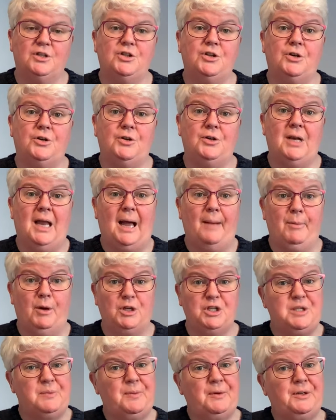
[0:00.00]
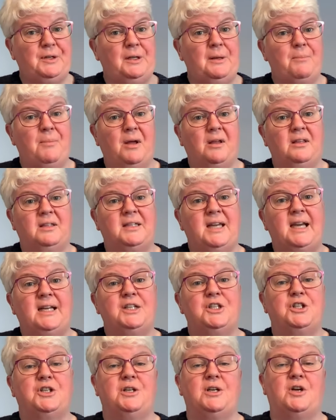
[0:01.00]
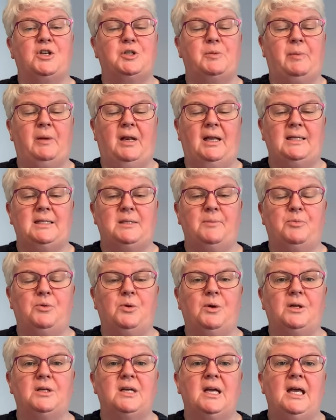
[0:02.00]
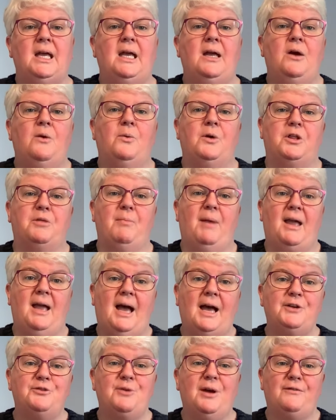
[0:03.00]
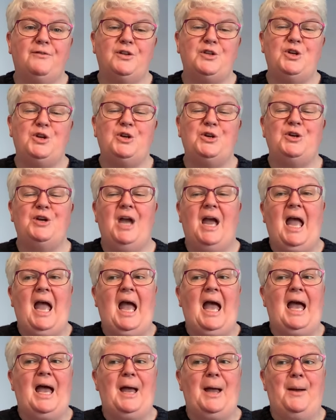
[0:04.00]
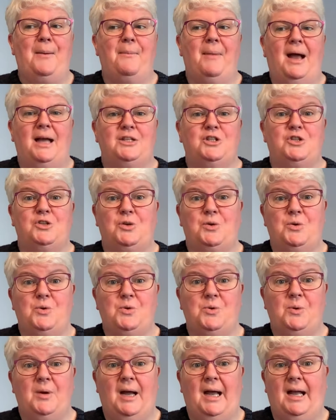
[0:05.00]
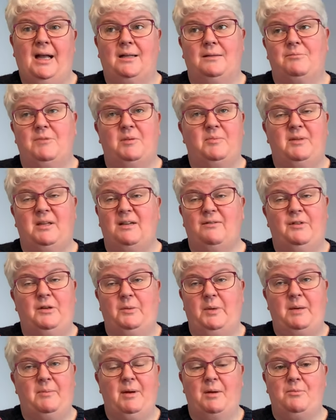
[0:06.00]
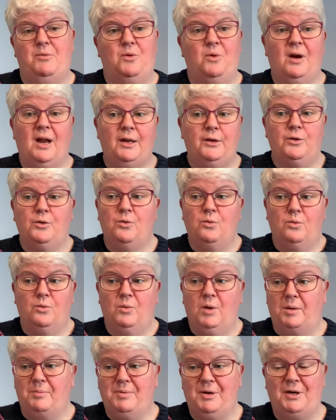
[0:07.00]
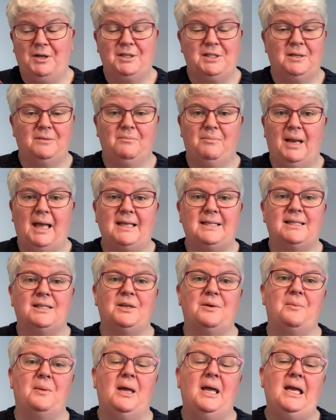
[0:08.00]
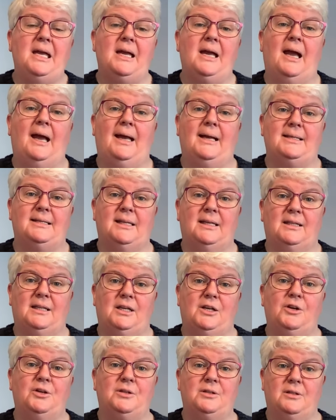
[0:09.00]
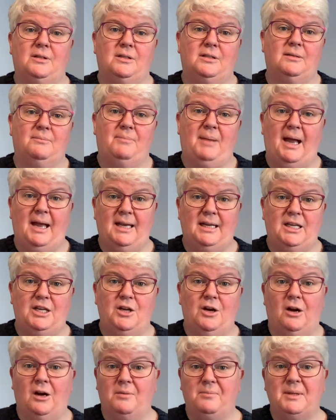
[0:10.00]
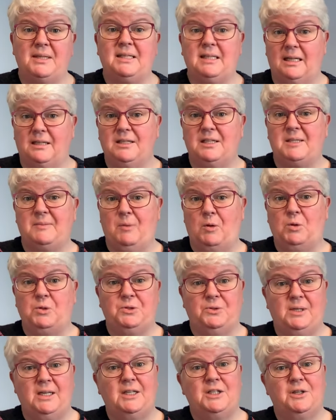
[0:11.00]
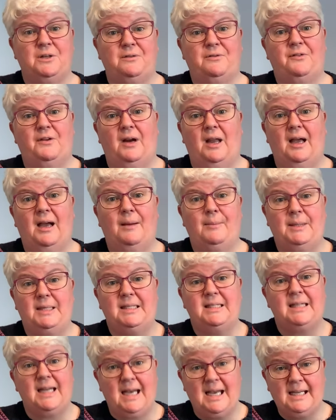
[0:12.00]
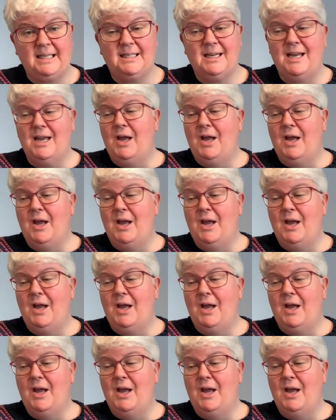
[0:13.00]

to Lam Hospital in Bangladesh, the hospital I support with my ad revenue. So, and maybe even a wee bit more. I know one person, bless them, said they couldn't buy any yarn but sent a small donation for Lam instead.